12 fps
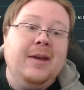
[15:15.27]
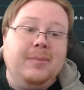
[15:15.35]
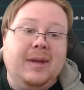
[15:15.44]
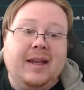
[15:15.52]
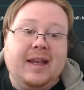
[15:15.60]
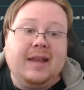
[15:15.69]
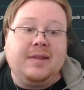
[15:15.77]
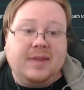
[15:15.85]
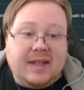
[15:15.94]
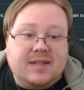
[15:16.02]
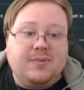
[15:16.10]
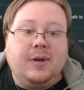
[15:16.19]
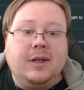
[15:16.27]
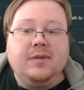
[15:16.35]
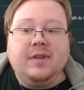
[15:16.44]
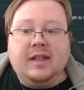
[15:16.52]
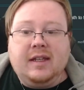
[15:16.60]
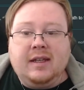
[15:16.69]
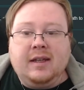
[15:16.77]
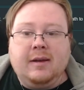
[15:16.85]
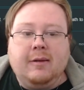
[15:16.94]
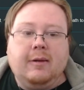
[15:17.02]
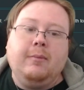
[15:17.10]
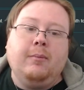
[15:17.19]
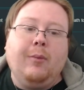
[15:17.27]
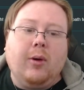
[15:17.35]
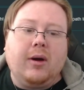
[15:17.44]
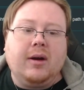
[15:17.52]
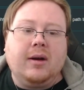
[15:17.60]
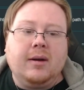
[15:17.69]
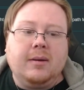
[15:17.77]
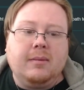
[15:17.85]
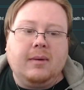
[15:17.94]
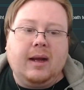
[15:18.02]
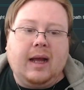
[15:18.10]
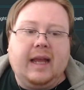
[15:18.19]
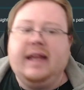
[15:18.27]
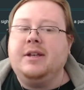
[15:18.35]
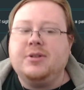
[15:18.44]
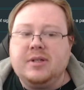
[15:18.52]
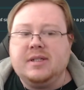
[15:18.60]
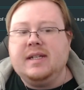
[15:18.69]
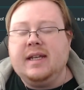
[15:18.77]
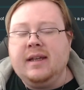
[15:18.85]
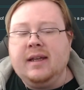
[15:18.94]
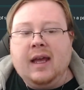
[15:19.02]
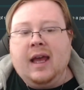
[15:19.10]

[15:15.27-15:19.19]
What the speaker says: making this one of the more interesting,